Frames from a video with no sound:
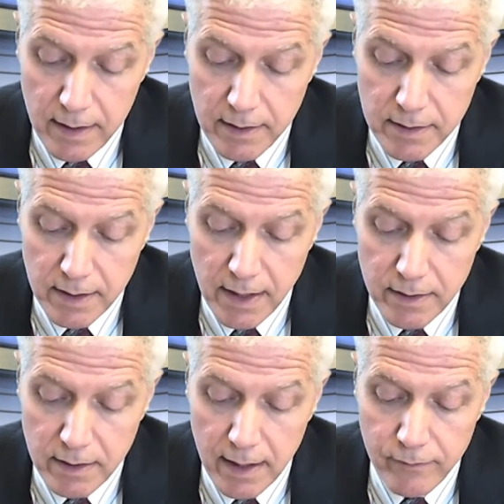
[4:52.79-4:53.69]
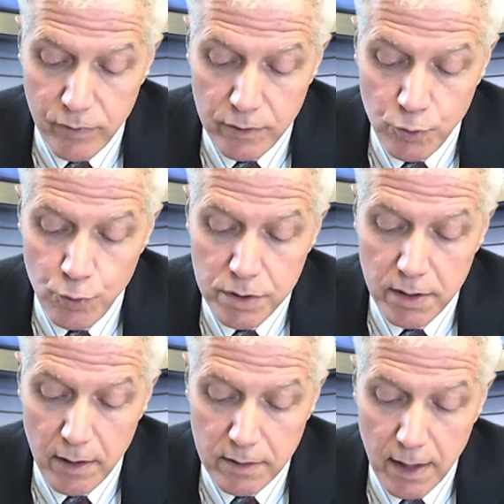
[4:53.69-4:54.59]
indicate that they have reduced
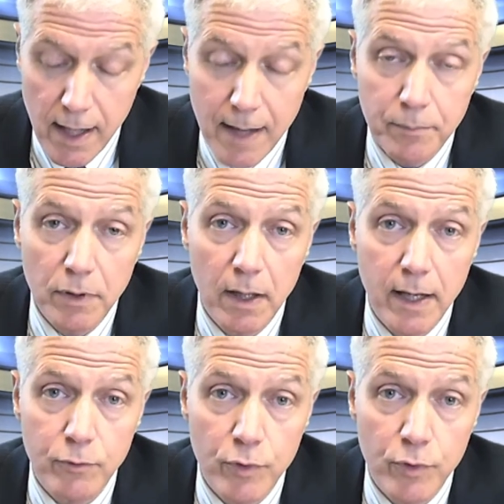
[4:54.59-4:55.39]
their top-line